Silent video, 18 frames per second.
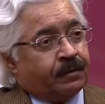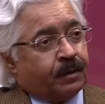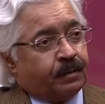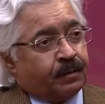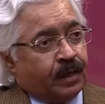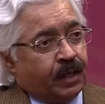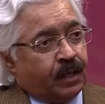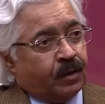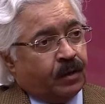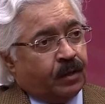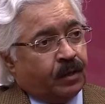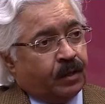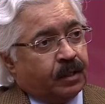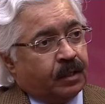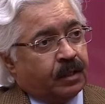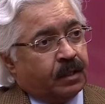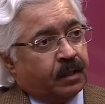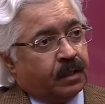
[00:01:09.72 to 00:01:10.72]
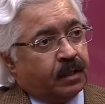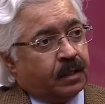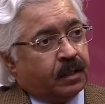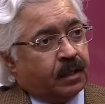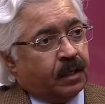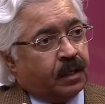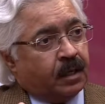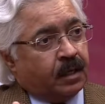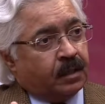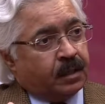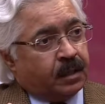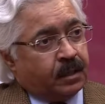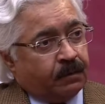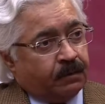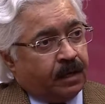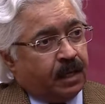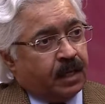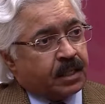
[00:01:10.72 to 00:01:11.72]
from there on, uh, the
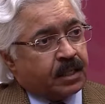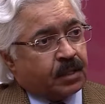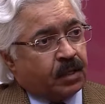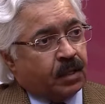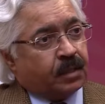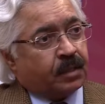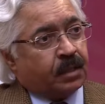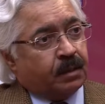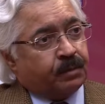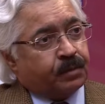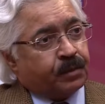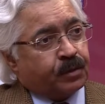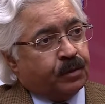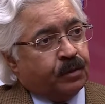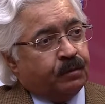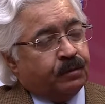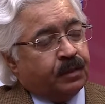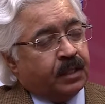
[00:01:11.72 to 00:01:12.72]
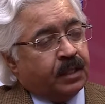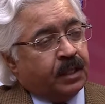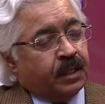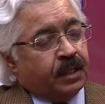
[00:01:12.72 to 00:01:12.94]
device got approved